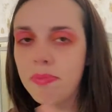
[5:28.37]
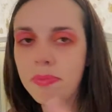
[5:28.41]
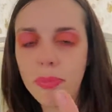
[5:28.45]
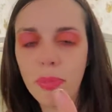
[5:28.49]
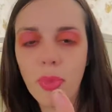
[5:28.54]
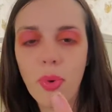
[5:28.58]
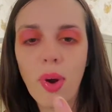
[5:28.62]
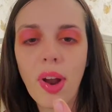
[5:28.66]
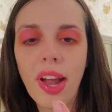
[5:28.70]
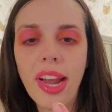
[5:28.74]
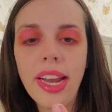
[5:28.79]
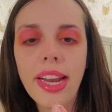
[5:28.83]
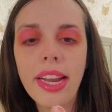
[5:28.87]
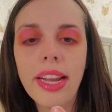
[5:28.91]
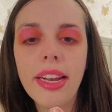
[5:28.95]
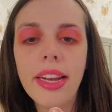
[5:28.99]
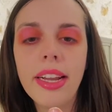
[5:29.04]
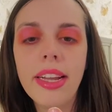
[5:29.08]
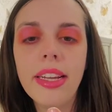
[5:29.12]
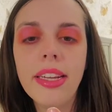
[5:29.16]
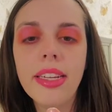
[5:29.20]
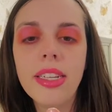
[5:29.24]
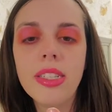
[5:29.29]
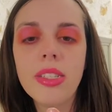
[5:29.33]
bright it
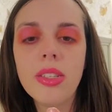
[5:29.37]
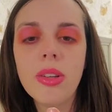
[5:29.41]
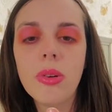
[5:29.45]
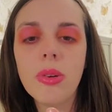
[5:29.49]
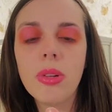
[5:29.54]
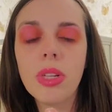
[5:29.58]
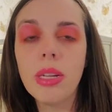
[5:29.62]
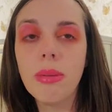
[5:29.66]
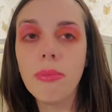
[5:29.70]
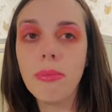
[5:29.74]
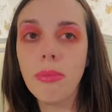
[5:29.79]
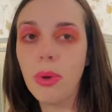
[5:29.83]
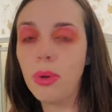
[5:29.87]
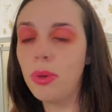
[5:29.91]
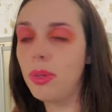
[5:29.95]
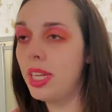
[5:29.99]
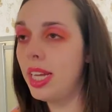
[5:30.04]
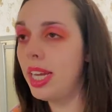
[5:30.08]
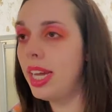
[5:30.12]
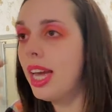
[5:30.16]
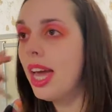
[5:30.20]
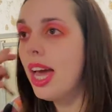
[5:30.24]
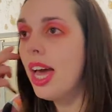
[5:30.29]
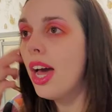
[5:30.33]
is, holy
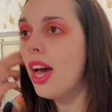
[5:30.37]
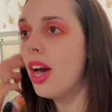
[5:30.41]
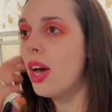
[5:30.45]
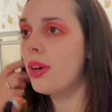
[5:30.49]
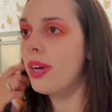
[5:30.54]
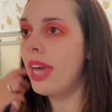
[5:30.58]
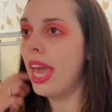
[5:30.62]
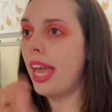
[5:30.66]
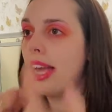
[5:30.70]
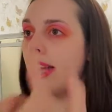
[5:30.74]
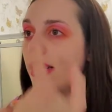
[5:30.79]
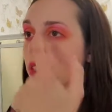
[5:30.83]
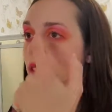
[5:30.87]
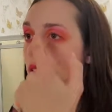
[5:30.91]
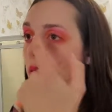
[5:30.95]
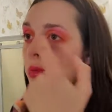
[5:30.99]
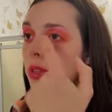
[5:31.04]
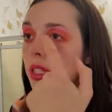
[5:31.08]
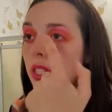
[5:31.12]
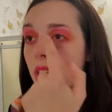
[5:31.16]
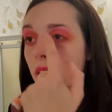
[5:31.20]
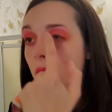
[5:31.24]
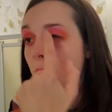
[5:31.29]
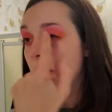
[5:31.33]
moly. Okay, so I'm
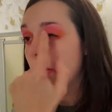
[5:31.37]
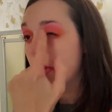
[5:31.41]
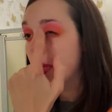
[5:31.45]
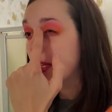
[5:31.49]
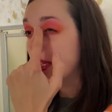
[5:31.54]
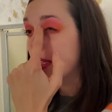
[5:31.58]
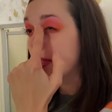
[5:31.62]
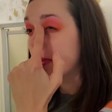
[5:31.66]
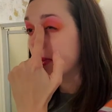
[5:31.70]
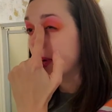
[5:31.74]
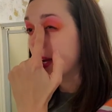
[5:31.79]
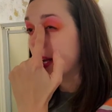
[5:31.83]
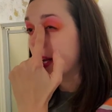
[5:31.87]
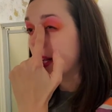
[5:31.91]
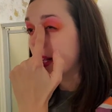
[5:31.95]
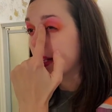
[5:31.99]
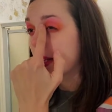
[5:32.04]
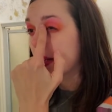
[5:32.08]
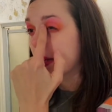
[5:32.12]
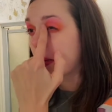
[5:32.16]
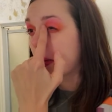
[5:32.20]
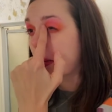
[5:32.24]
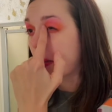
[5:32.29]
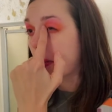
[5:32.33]
just gonna put this right in the
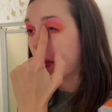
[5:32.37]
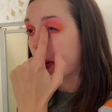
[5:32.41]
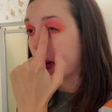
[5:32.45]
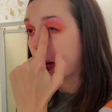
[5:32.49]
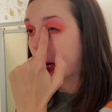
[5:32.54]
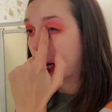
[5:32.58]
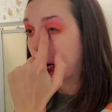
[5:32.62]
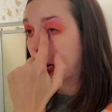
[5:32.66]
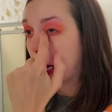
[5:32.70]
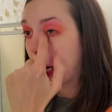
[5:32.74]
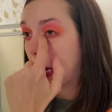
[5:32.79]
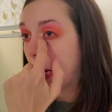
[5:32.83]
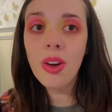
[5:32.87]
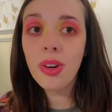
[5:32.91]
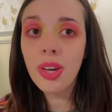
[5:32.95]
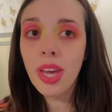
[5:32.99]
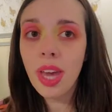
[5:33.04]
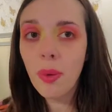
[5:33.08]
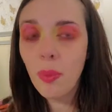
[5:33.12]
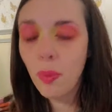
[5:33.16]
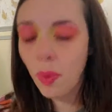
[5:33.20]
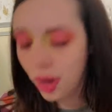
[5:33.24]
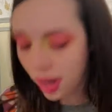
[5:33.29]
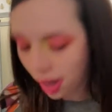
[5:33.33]
corner. Okay,
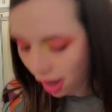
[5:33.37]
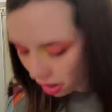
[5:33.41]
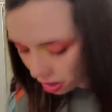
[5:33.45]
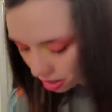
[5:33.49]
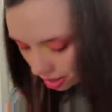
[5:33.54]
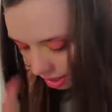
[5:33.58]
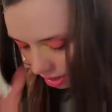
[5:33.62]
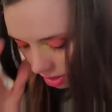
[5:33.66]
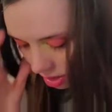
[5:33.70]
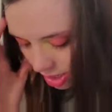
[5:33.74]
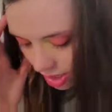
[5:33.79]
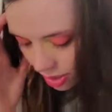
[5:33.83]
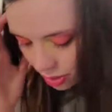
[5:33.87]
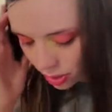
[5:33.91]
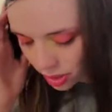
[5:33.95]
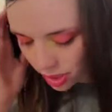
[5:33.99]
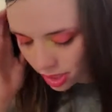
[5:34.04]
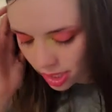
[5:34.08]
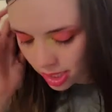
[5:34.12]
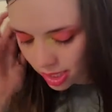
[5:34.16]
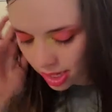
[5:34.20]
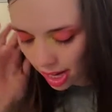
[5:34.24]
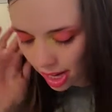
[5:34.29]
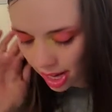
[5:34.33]
we are actually going
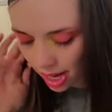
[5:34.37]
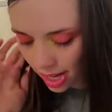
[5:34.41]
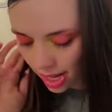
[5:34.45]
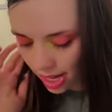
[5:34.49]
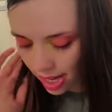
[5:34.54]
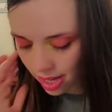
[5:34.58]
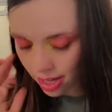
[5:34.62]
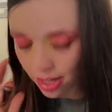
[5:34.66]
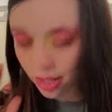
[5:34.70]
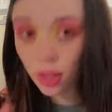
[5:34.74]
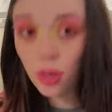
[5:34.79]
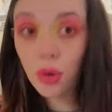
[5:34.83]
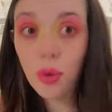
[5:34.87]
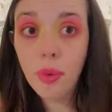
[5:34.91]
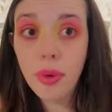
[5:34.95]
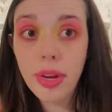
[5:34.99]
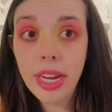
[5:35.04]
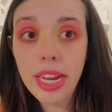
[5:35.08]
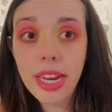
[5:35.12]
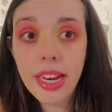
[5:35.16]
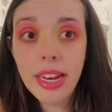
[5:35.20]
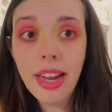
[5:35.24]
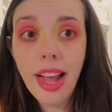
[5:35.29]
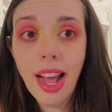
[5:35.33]
to tie in
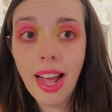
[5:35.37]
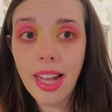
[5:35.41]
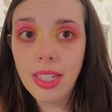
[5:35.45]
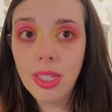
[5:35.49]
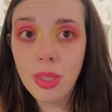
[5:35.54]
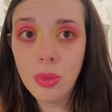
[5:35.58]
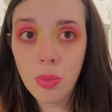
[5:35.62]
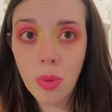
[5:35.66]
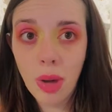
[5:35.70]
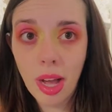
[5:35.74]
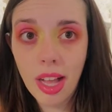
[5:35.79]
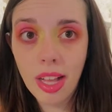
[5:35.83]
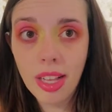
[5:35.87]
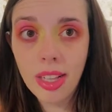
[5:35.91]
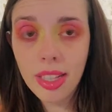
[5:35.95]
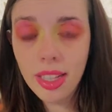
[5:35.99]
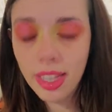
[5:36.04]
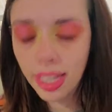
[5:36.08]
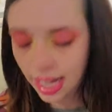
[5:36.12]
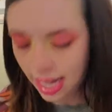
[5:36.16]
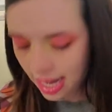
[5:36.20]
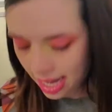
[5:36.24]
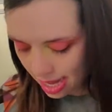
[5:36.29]
green as well.